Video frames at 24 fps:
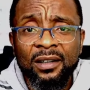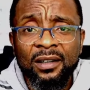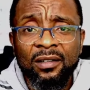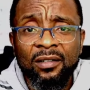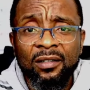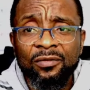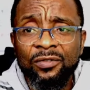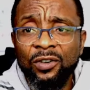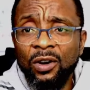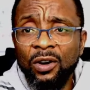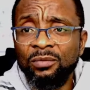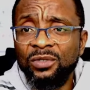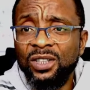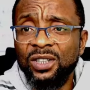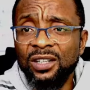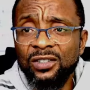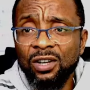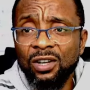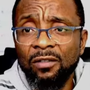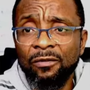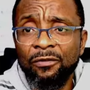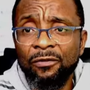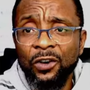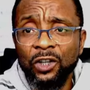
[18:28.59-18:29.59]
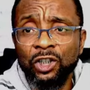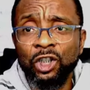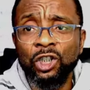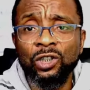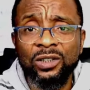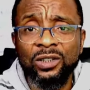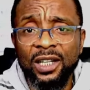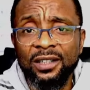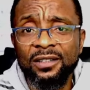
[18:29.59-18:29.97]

from this unfortunate